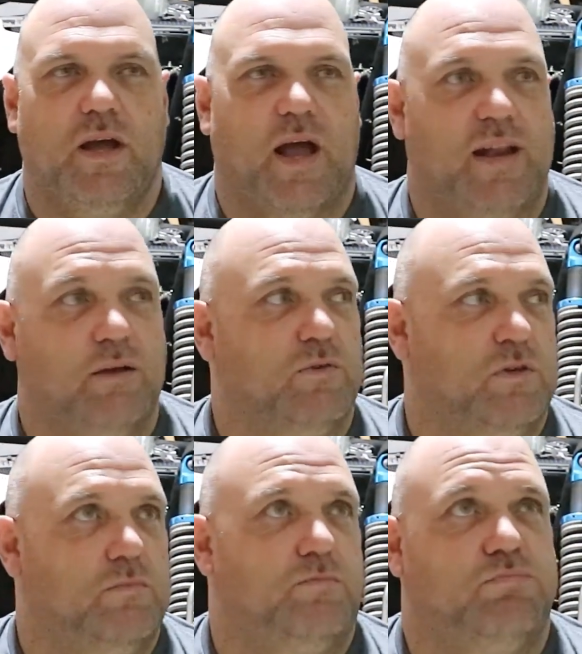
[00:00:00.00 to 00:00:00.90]
And it was
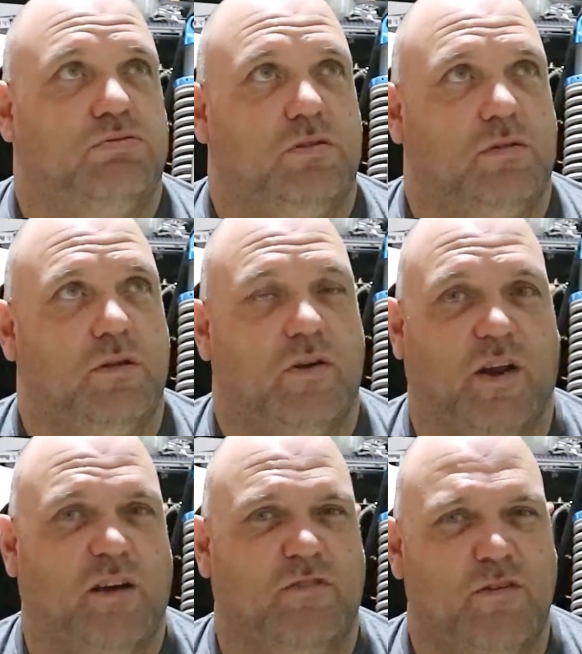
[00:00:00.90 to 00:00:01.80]
I
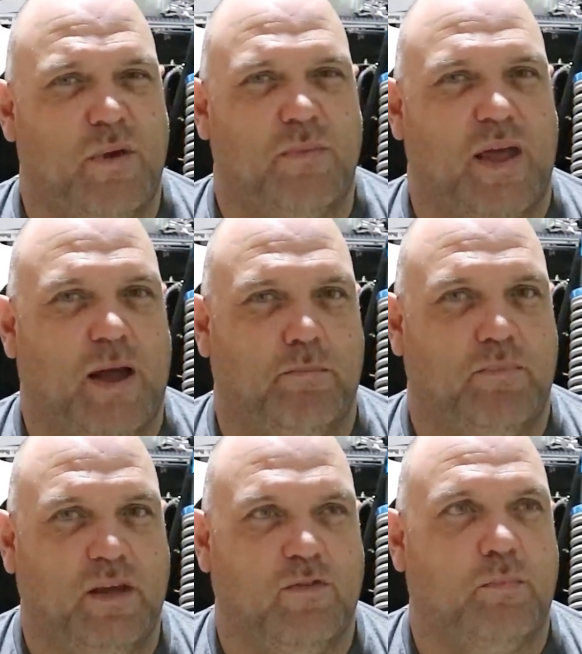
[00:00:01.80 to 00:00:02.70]
don't really remember how
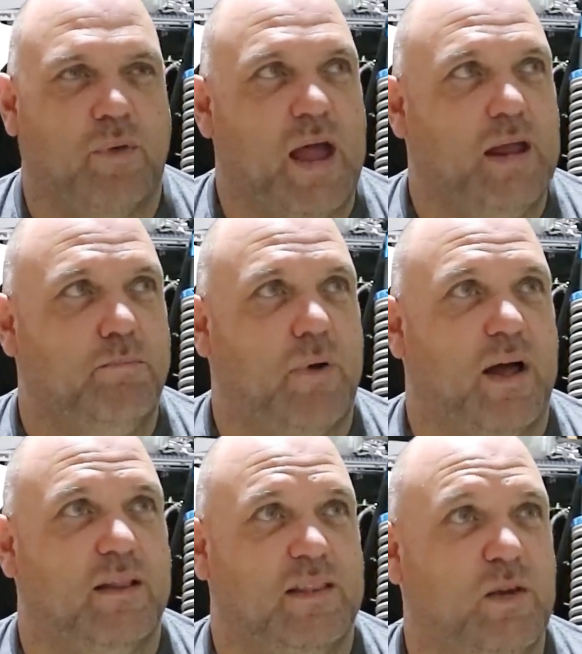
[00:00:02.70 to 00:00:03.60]
big of a bang,
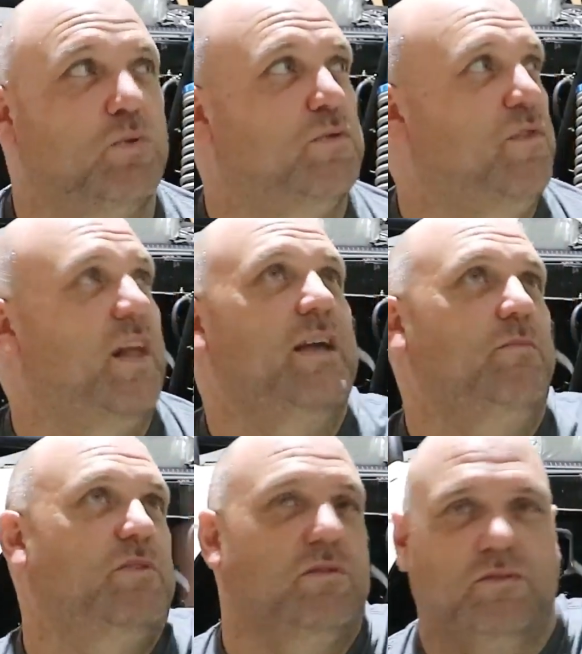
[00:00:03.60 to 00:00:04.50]
but there was
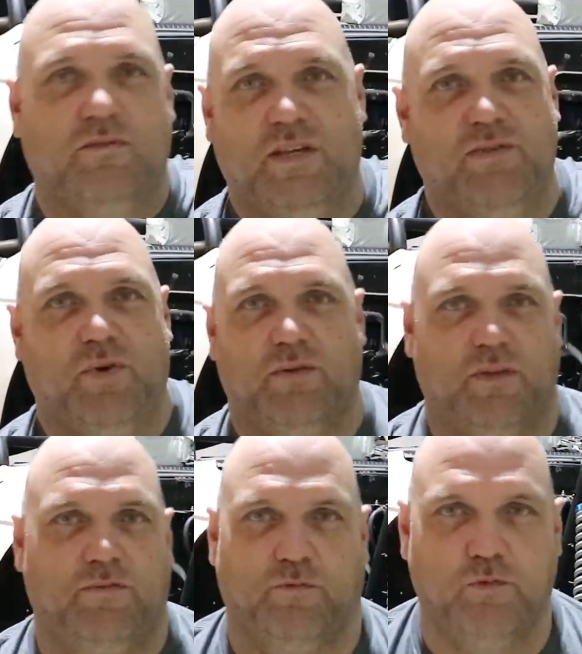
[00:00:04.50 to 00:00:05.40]
flames.
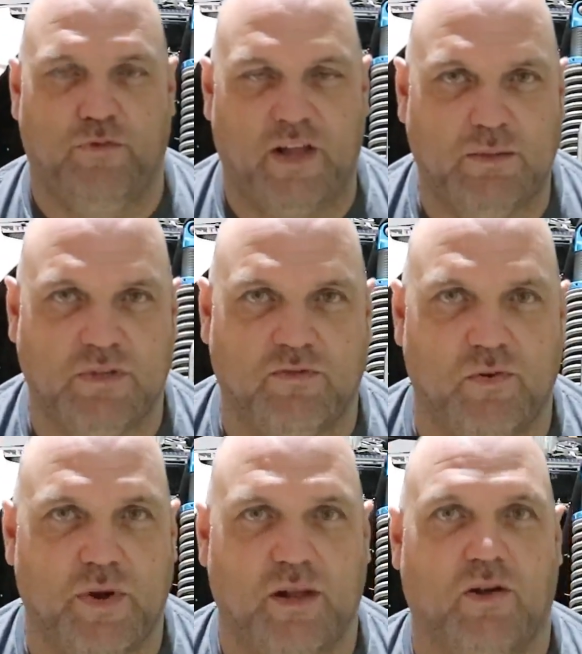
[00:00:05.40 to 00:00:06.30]
It threw flames
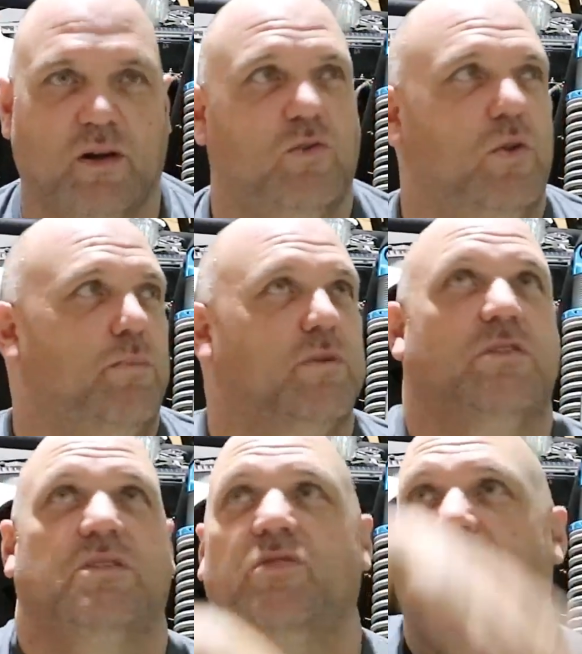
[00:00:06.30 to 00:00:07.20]
everywhere, like all up the
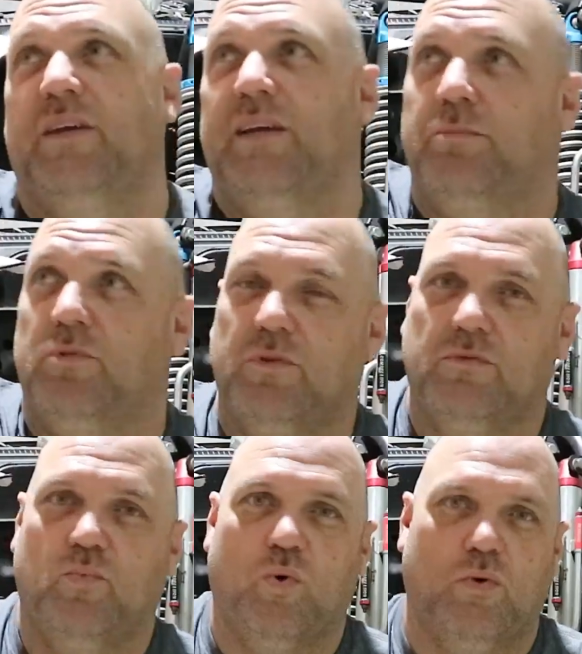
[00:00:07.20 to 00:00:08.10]
ceiling, up on the
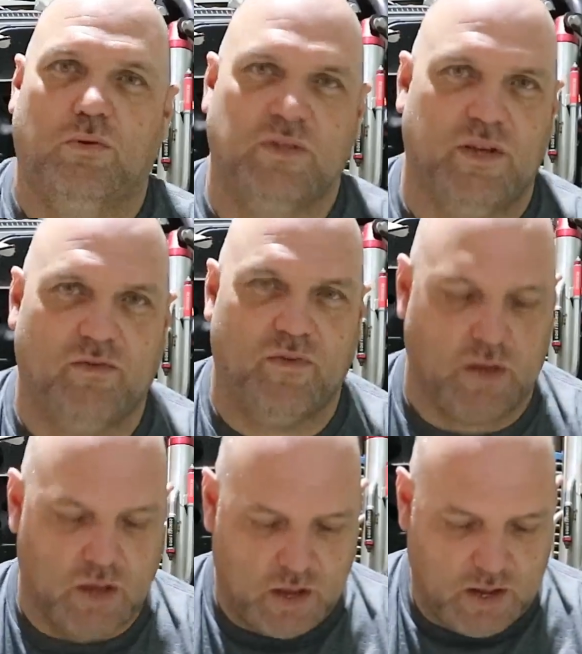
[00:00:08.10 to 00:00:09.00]
walls and everything.